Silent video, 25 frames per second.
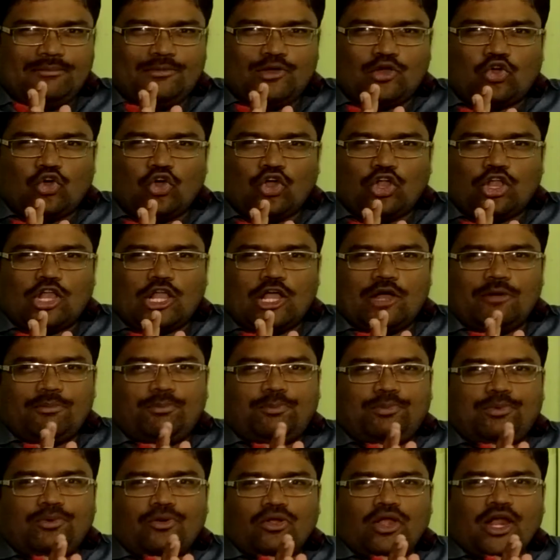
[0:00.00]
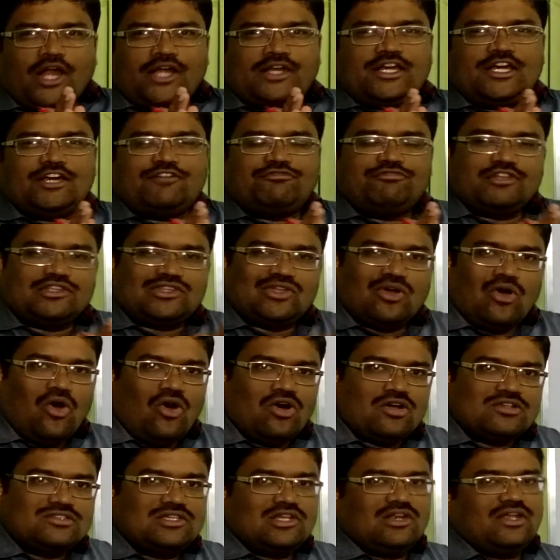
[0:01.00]
corroborated with
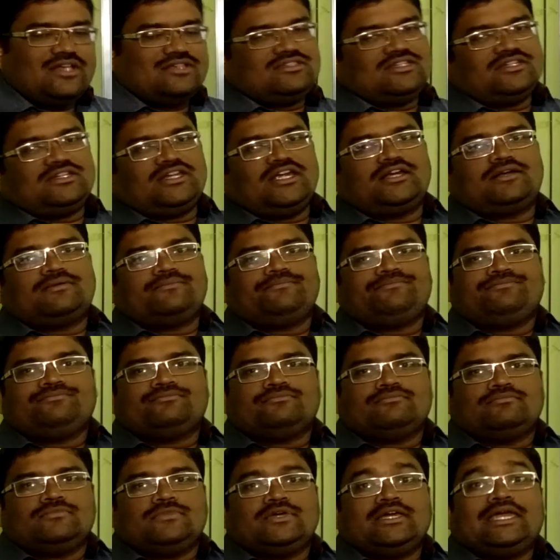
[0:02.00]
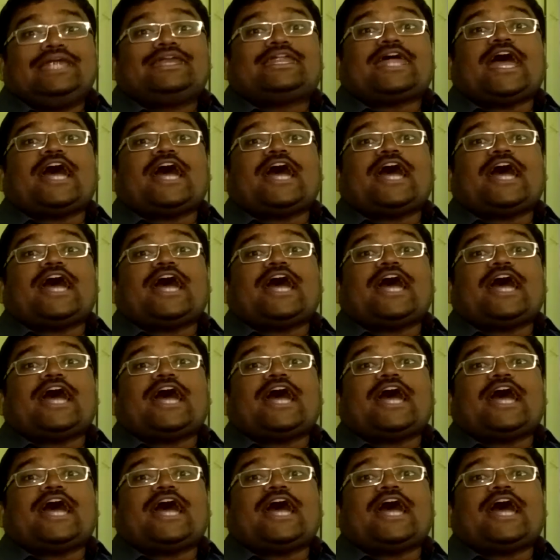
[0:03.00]
oxaloacetate. It